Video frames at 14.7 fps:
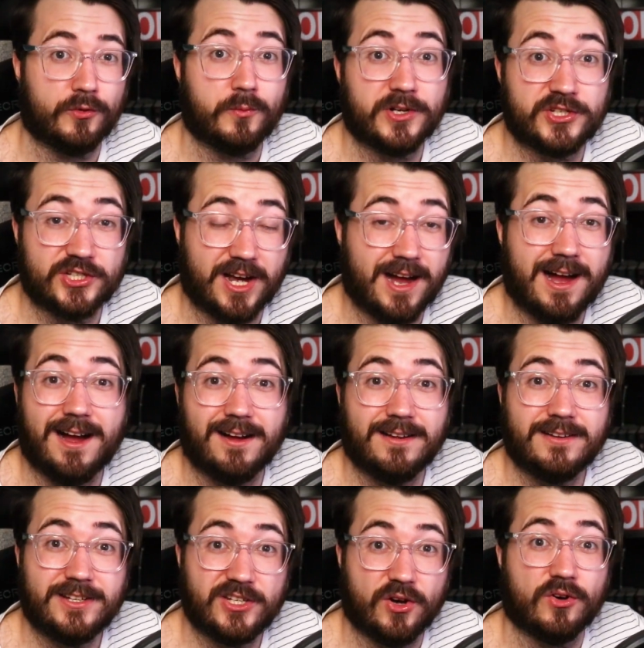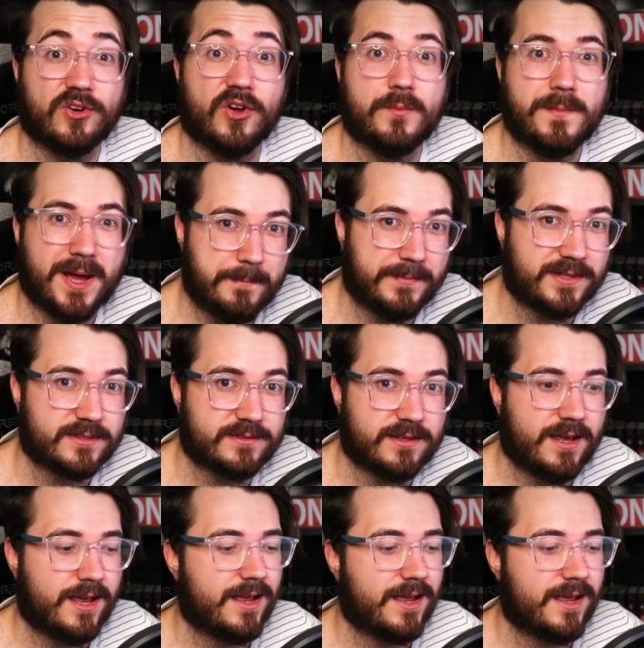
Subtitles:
which are Yonko members.